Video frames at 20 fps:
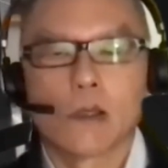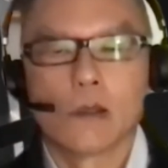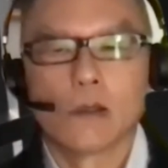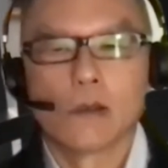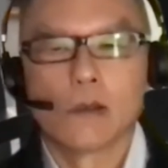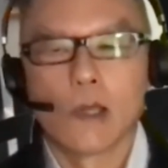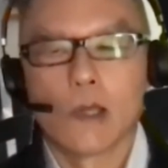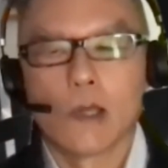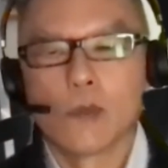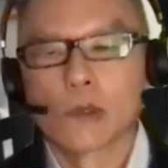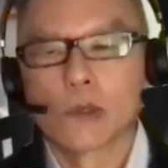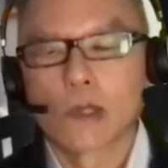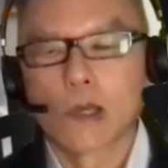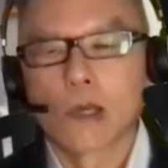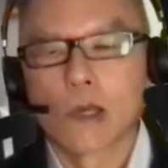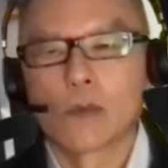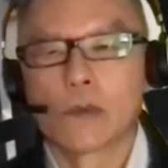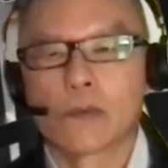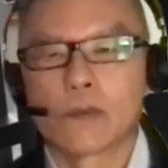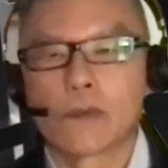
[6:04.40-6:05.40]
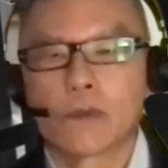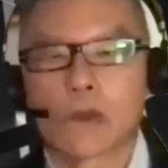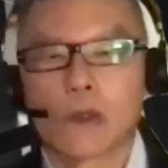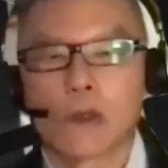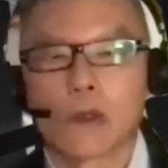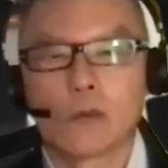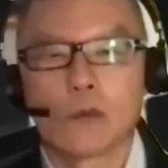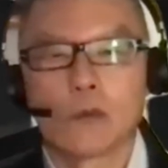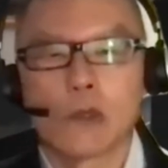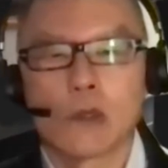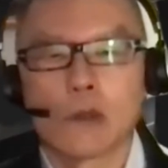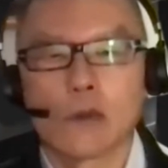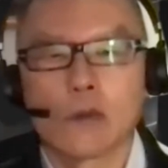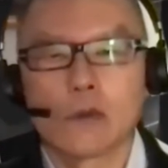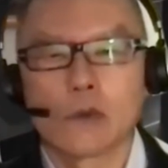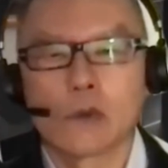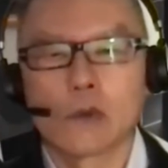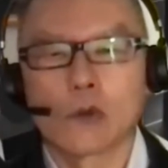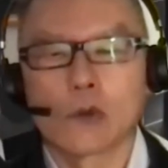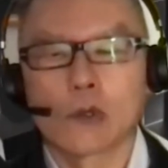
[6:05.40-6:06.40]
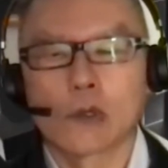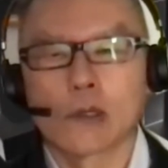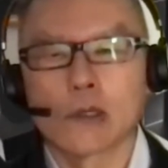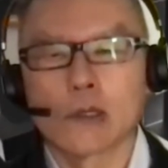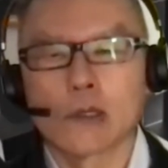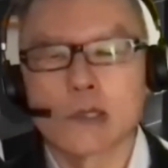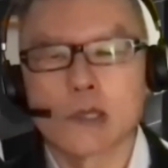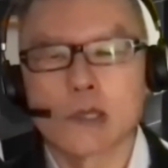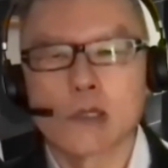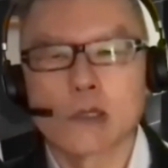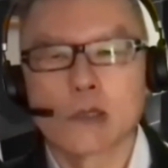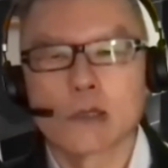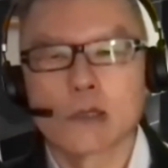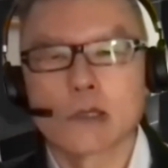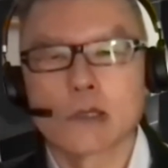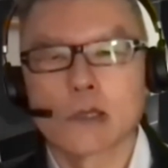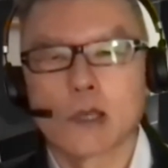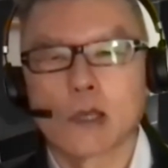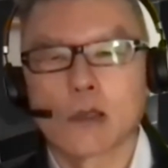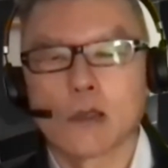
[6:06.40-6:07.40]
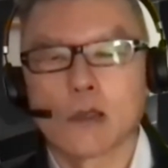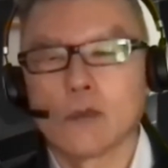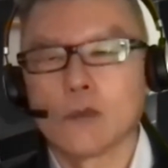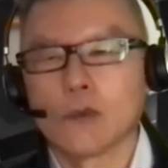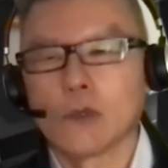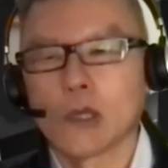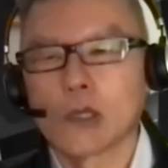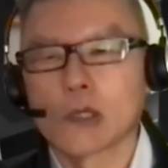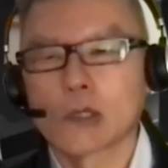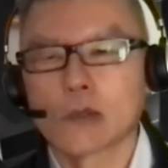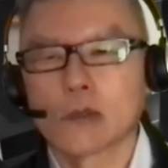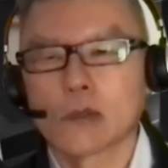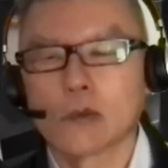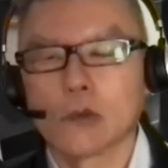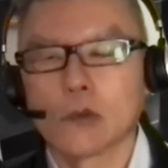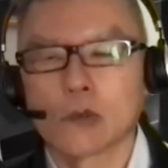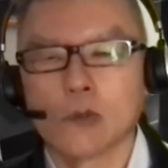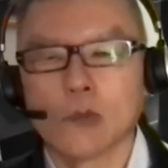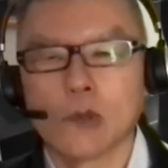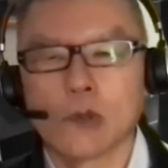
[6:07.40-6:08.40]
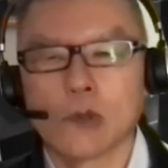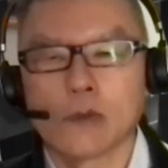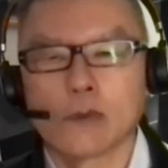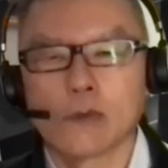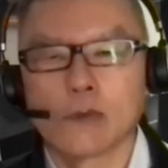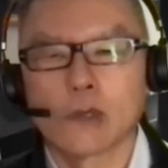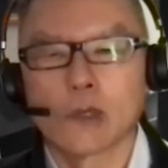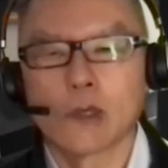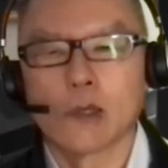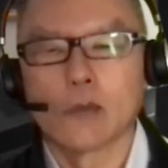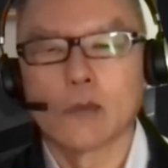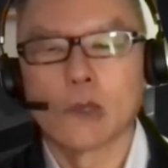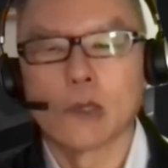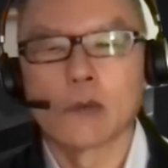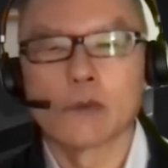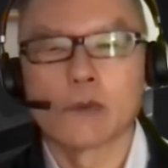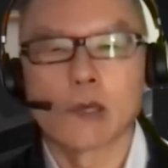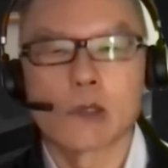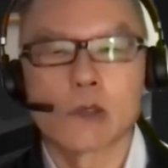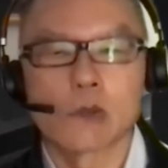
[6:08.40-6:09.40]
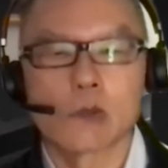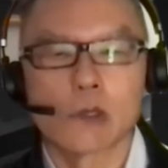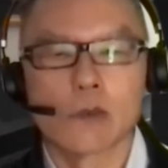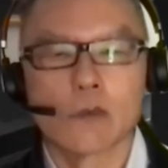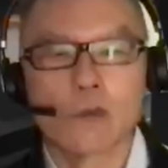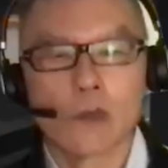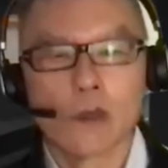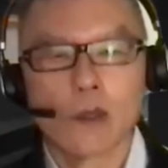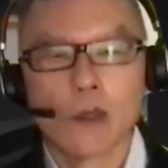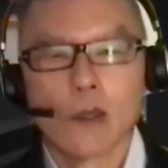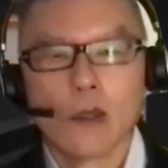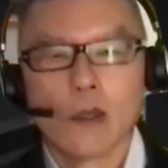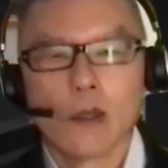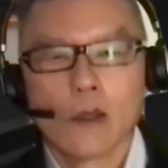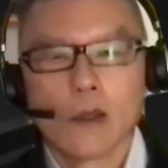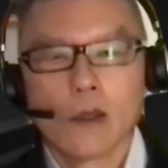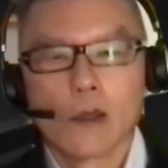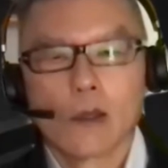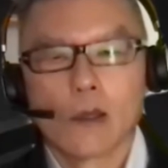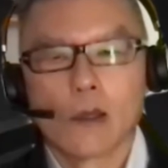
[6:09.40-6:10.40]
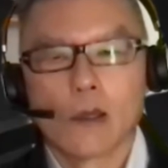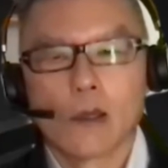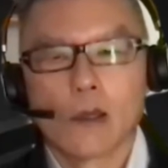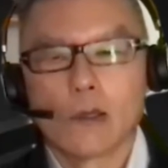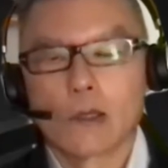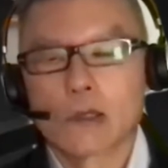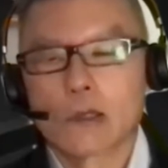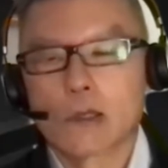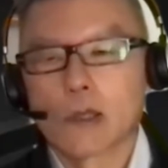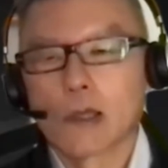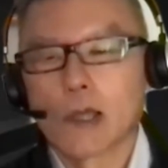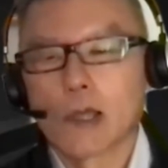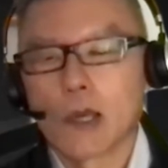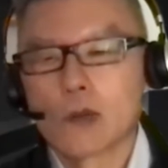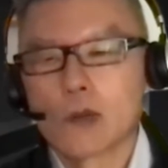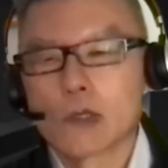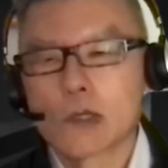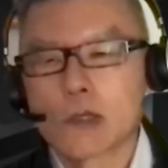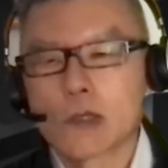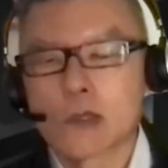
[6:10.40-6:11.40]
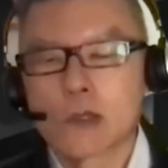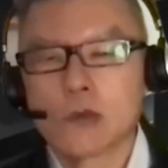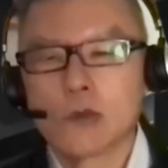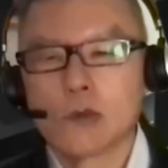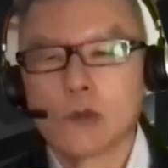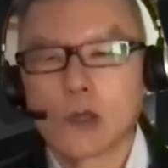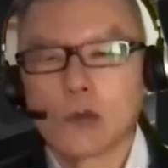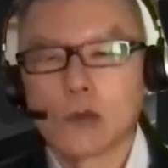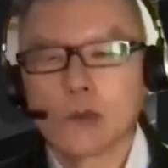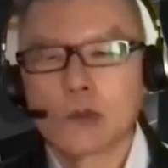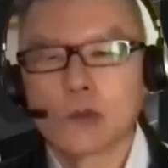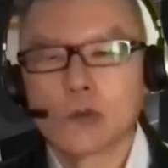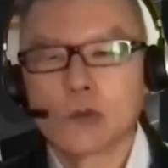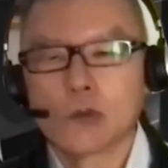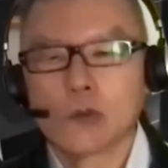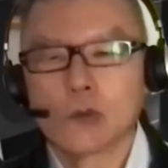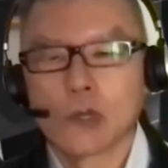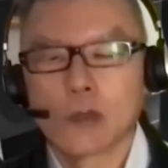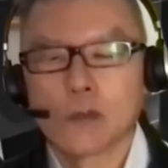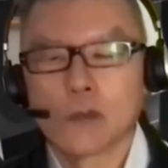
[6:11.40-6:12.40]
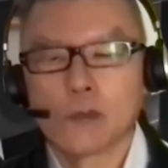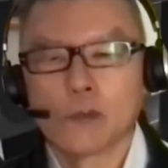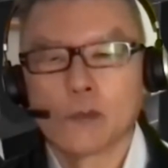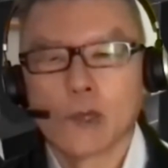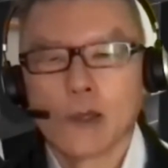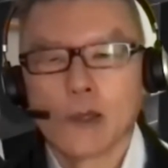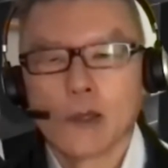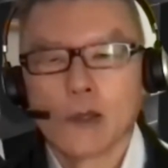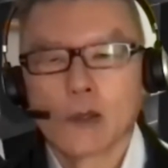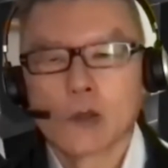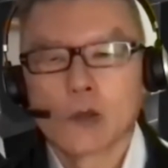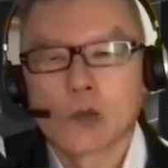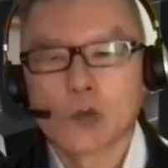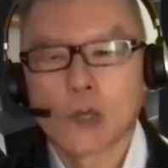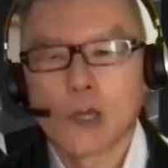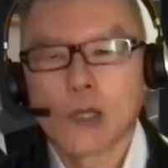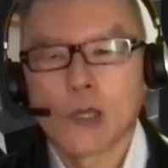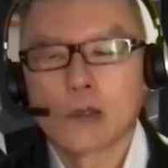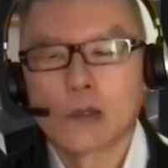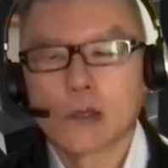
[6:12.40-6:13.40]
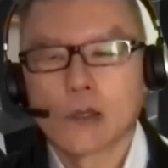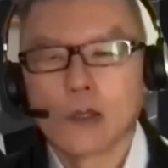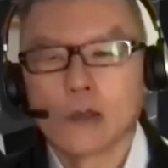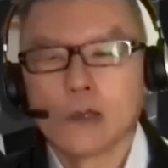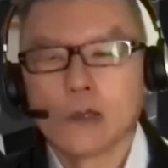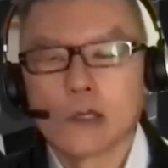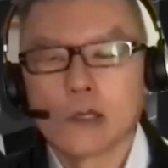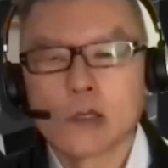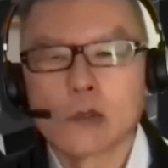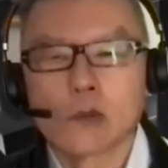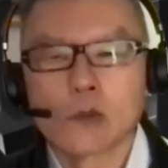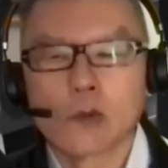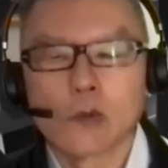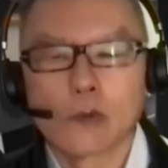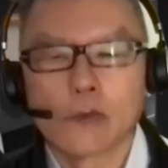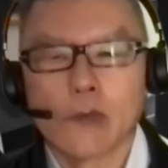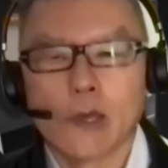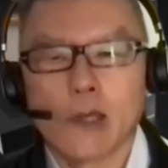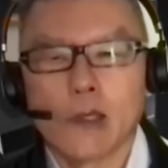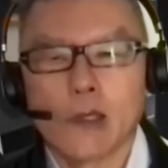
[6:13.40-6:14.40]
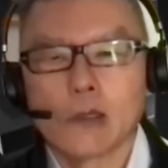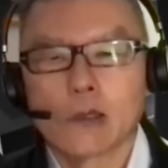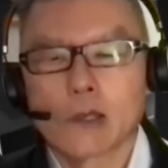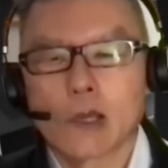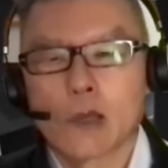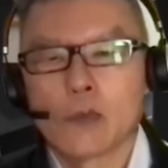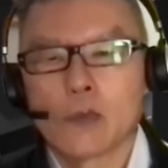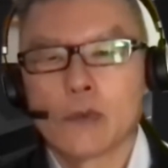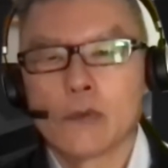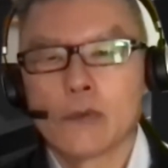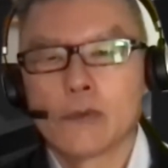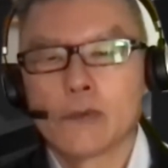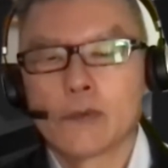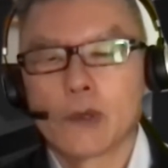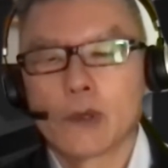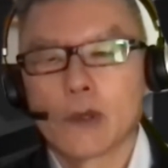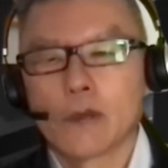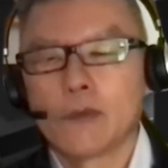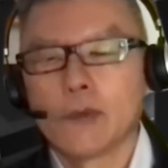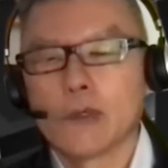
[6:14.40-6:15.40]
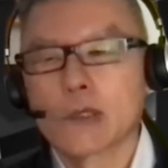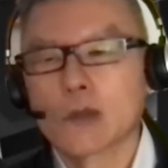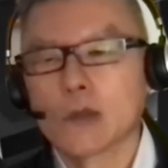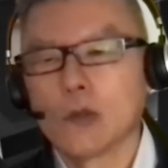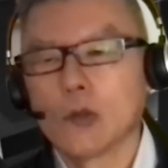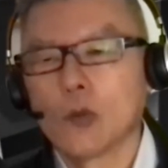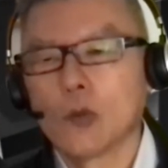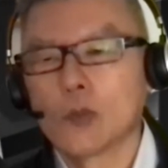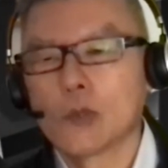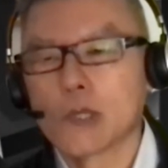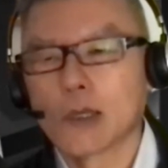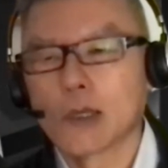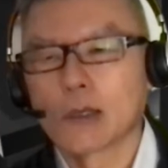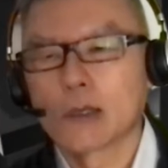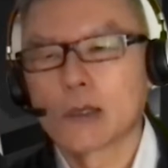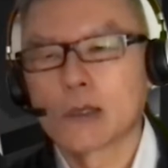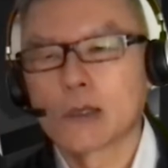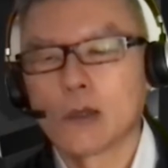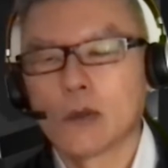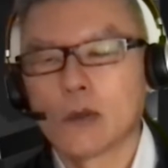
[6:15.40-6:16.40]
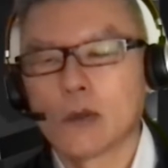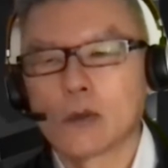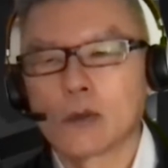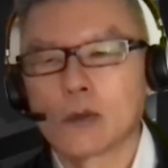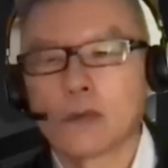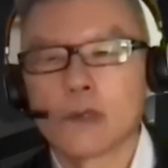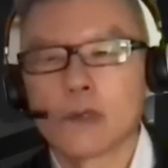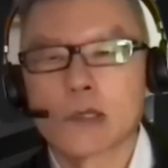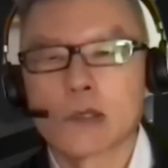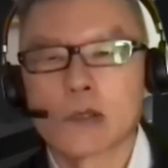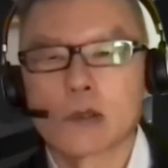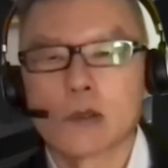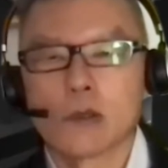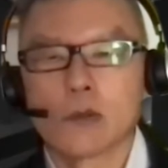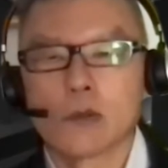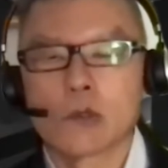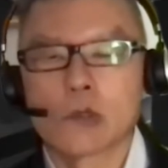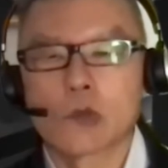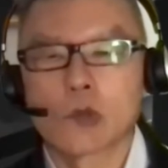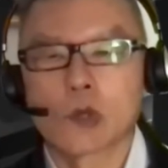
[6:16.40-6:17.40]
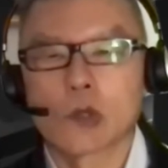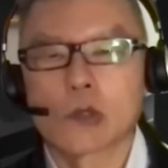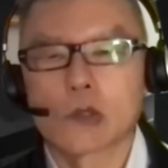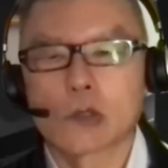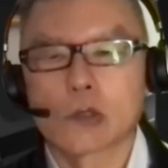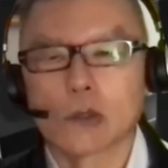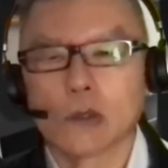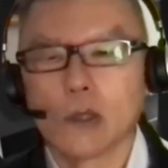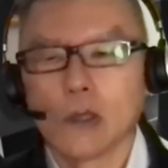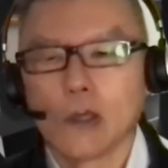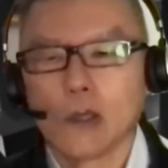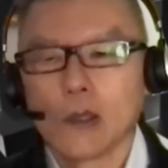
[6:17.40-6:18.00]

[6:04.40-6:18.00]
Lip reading: enabled type of organizations like aviation, automotive, and manufacturing. And that allows us now to create a digital twin of any type of physical object or physical structure